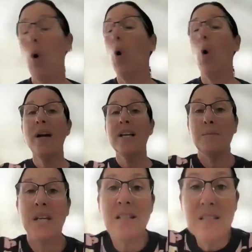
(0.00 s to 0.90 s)
Always
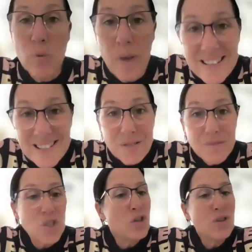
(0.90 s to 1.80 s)
be interactive.
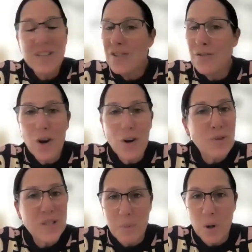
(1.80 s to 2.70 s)
So you've got to
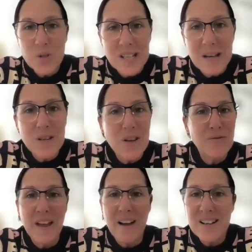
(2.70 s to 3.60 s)
respond to them. If
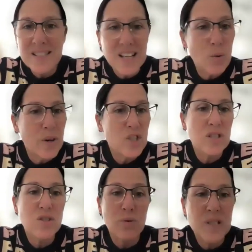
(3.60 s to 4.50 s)
they're asking
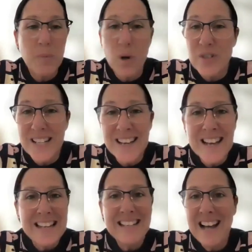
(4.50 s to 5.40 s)
questions or responding,
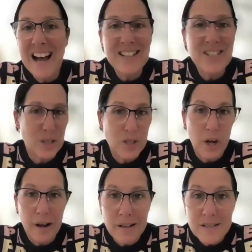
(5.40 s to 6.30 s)
you can't just
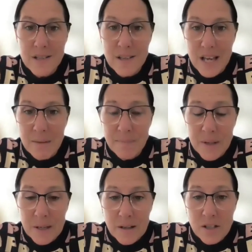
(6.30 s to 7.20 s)
not answer them.
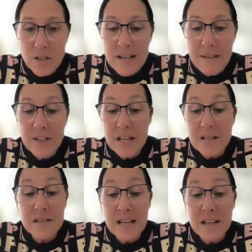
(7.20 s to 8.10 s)
You'd never get a
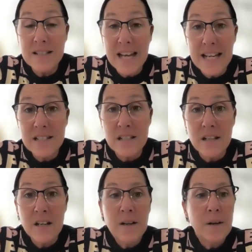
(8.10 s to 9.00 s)
second date.
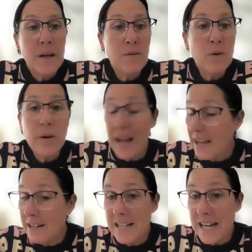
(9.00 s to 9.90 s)
If you
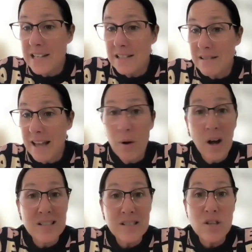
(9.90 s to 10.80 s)
had a date and they were
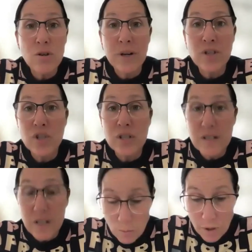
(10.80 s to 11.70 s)
asking you
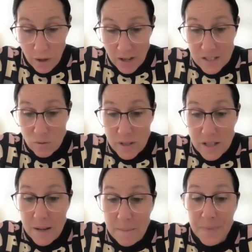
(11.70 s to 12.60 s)
questions and you weren't answering
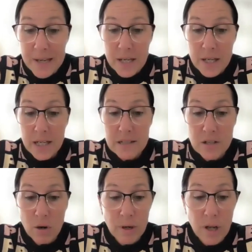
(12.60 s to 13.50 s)
them, it's
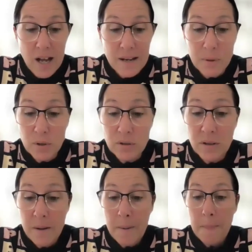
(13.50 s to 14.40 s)
not
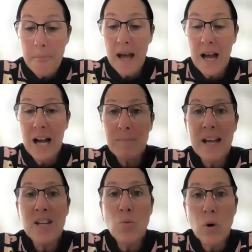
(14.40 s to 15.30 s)
reliable.
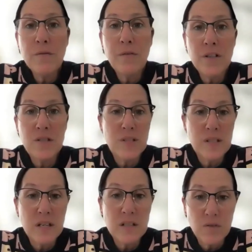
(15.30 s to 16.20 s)
And you want to foster a
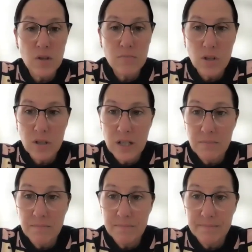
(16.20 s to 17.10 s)
sense of
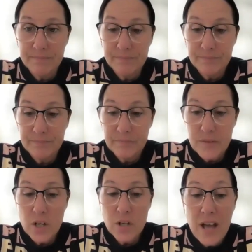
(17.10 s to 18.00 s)
community.
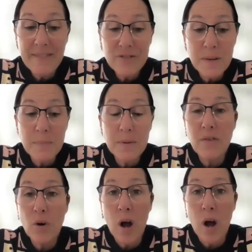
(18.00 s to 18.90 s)
So you have to be a bit of
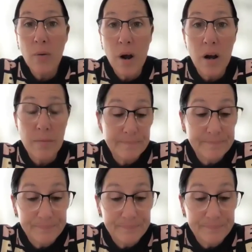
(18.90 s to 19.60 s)
a rah-rah.